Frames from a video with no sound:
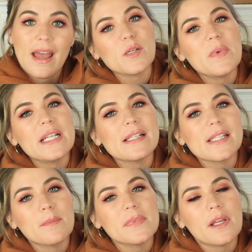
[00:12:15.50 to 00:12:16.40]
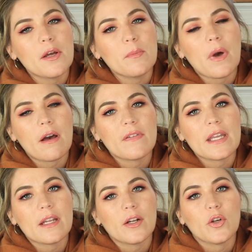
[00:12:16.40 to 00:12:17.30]
hasn't been a symptom of
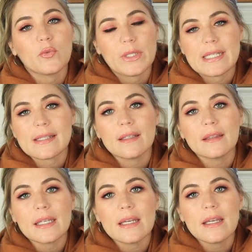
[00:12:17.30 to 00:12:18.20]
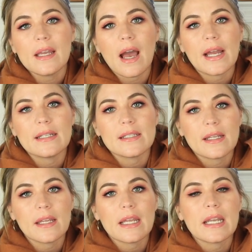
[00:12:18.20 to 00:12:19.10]
here recently. I
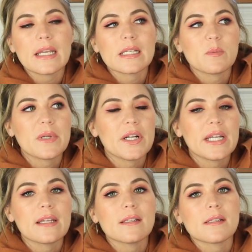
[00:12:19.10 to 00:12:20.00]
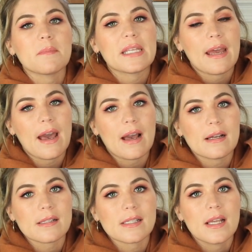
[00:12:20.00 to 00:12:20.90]
did experience some
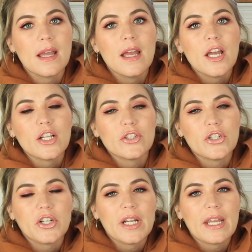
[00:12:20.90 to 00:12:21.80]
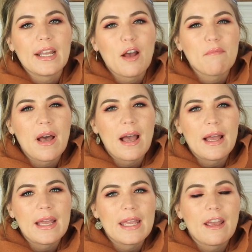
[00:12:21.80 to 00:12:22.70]
gas during
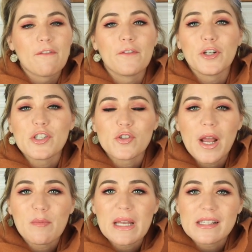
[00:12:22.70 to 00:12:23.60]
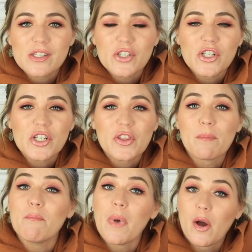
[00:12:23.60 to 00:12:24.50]
my first trimester the
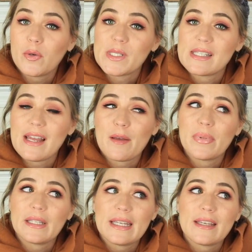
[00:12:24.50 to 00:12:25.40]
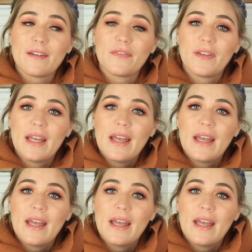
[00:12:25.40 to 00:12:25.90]
most, I believe.